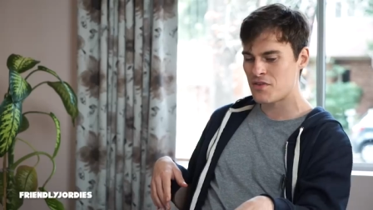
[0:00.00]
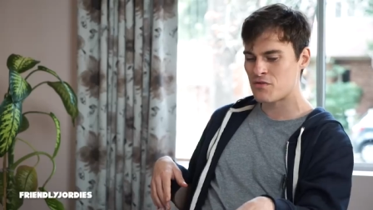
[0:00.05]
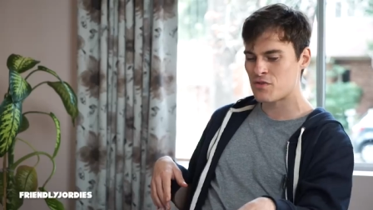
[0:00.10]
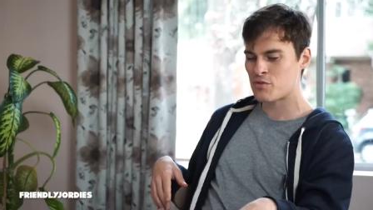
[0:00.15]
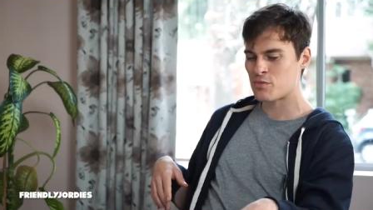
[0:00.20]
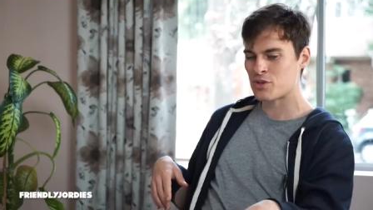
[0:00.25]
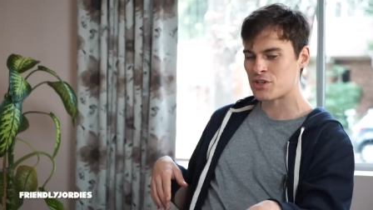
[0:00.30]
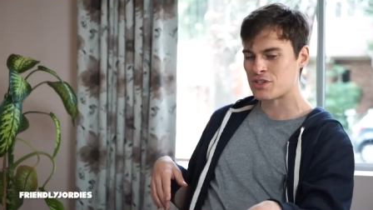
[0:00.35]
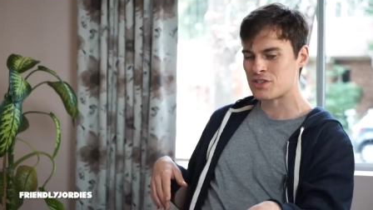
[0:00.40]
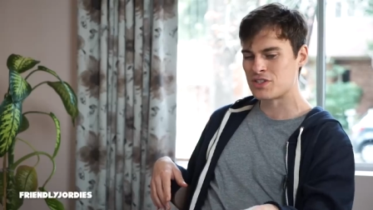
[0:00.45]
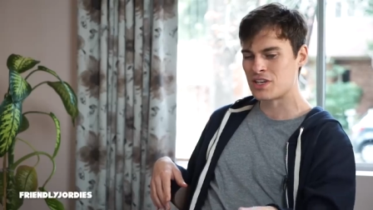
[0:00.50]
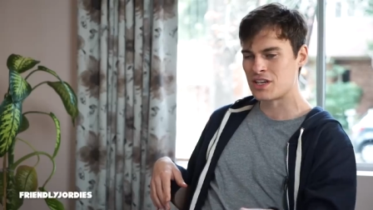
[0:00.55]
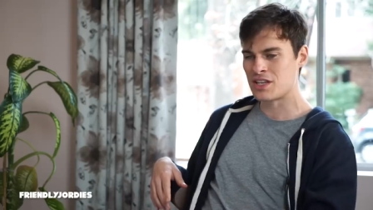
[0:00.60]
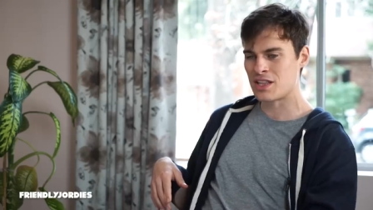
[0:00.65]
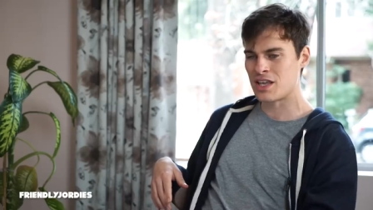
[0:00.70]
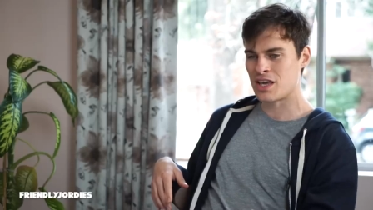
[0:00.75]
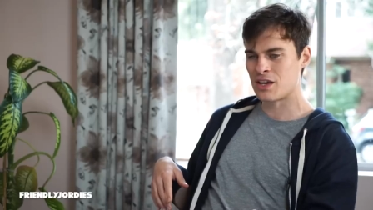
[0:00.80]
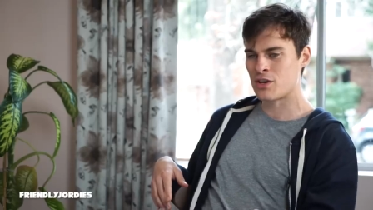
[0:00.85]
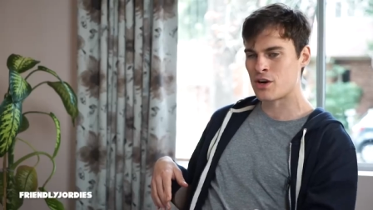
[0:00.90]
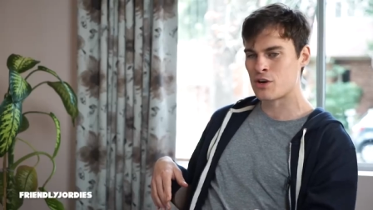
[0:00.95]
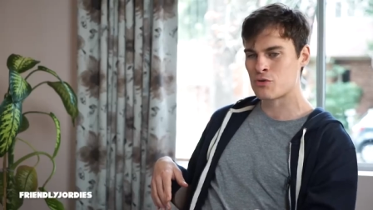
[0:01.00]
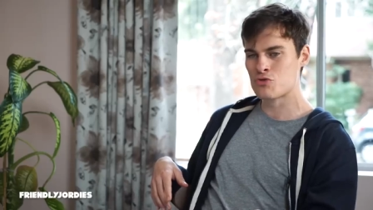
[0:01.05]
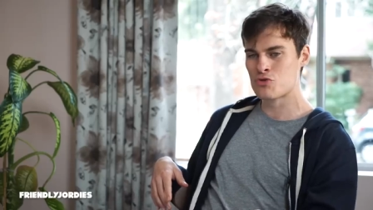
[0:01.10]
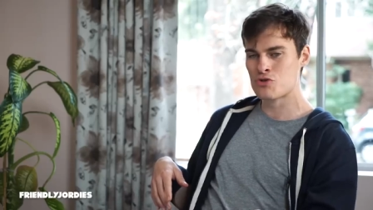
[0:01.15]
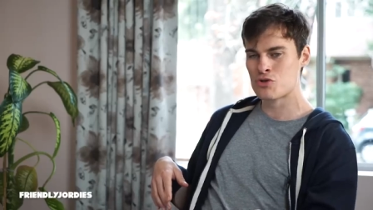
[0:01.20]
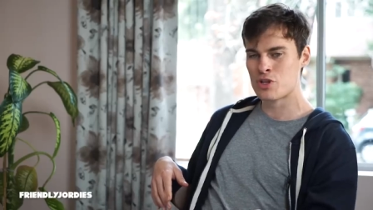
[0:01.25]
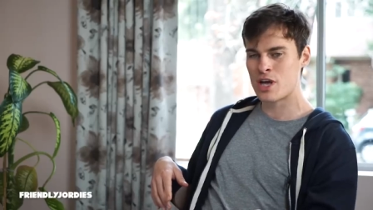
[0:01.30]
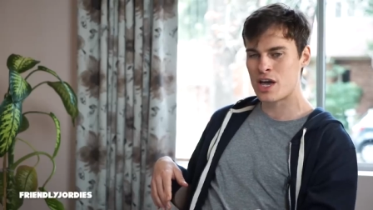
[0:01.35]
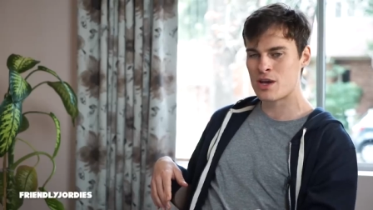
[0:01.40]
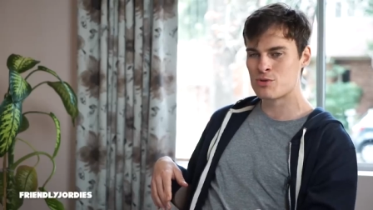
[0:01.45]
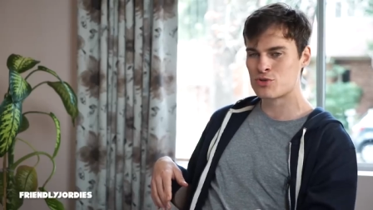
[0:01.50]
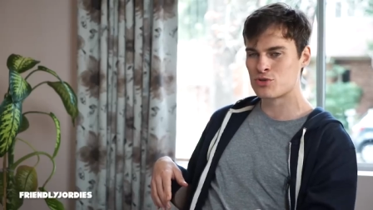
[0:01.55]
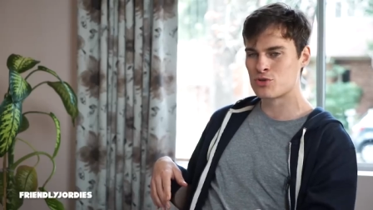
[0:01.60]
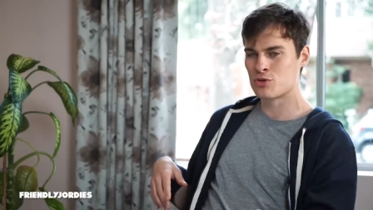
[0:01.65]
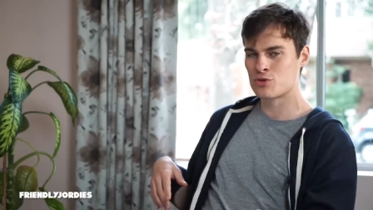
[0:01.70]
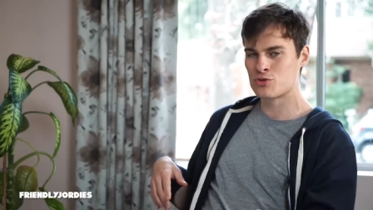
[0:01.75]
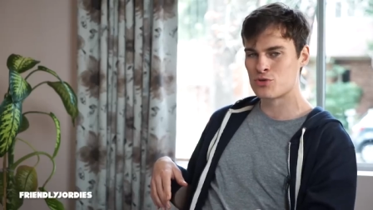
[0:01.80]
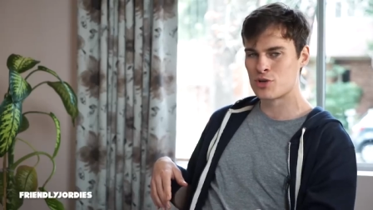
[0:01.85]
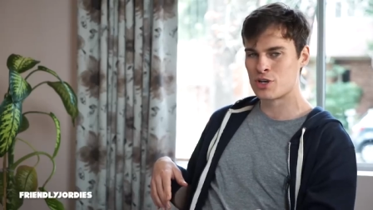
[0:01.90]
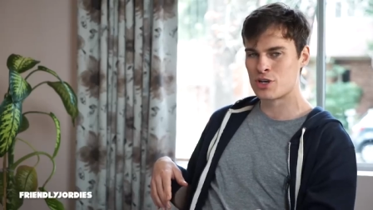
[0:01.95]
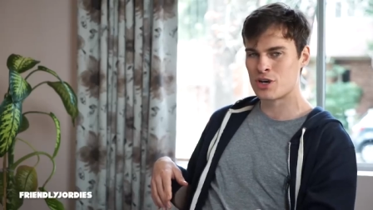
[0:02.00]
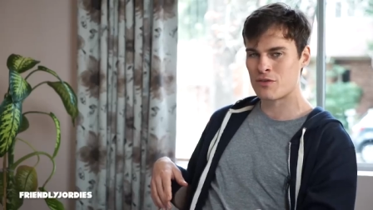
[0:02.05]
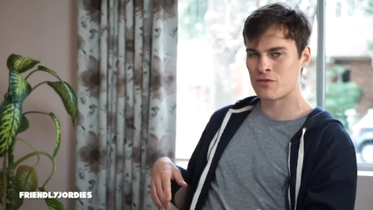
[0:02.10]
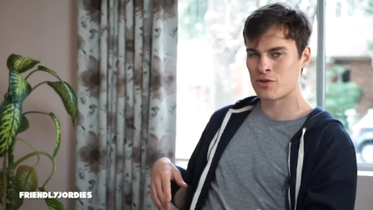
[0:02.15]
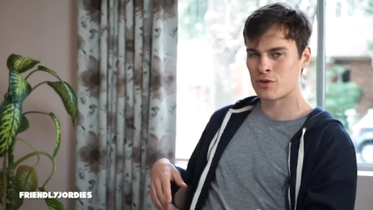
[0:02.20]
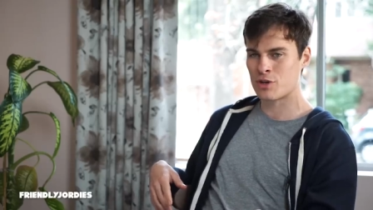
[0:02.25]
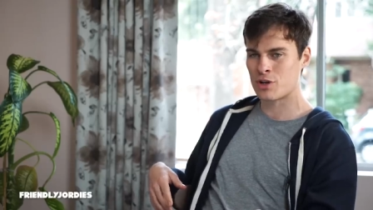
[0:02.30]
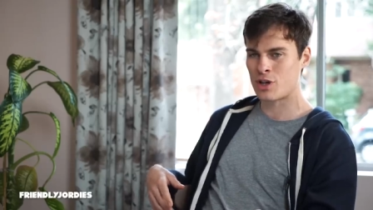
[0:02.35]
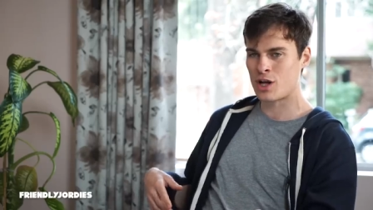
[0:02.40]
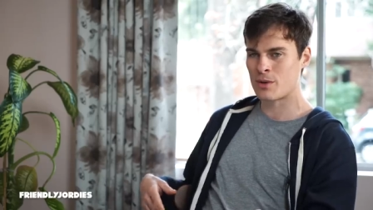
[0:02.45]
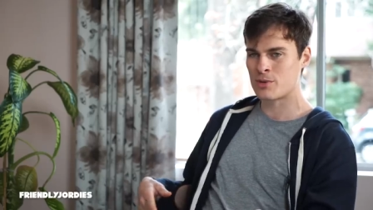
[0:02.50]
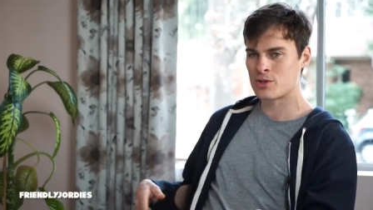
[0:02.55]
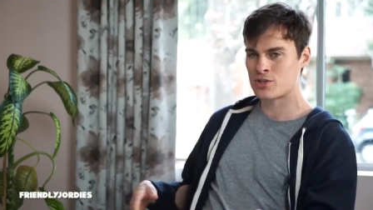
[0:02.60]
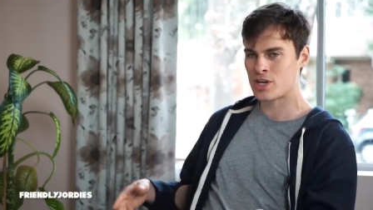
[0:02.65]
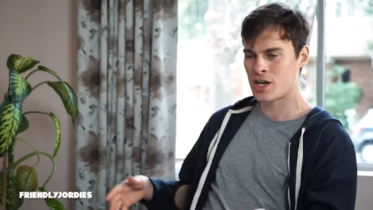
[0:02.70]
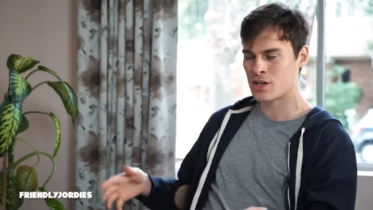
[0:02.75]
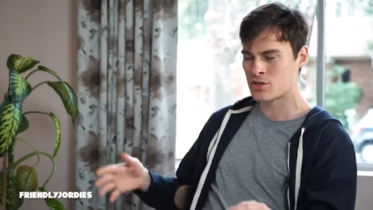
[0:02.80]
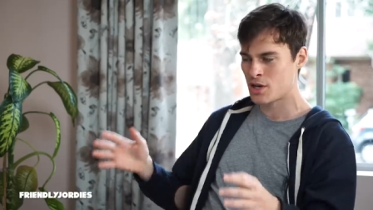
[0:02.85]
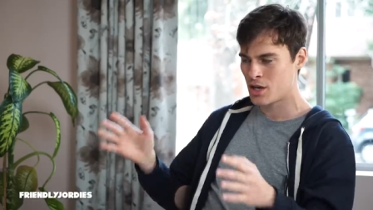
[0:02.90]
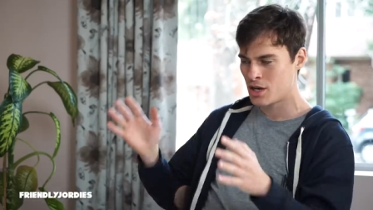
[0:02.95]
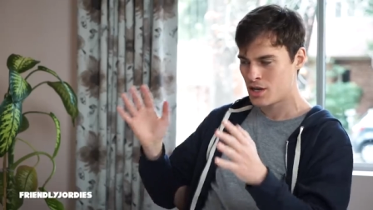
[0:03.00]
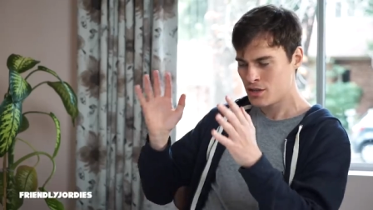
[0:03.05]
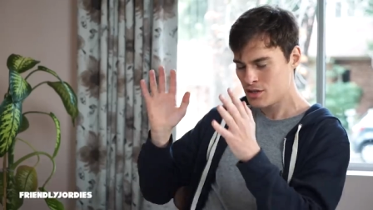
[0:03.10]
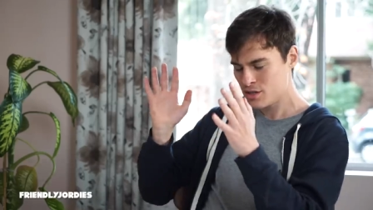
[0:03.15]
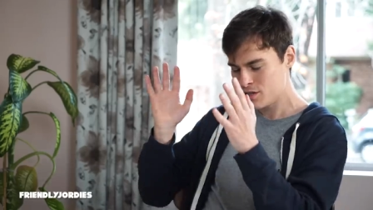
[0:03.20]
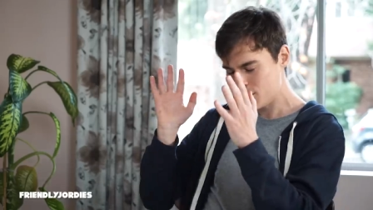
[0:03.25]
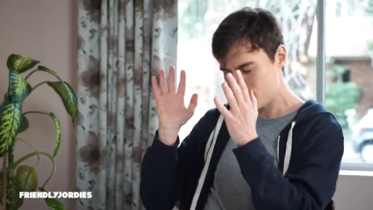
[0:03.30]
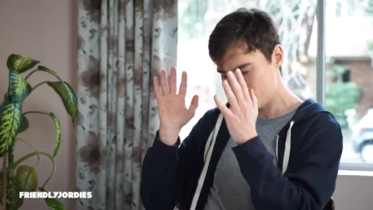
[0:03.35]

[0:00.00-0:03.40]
of everybody sitting there going, oh, Labor's not doing enough on climate change. This,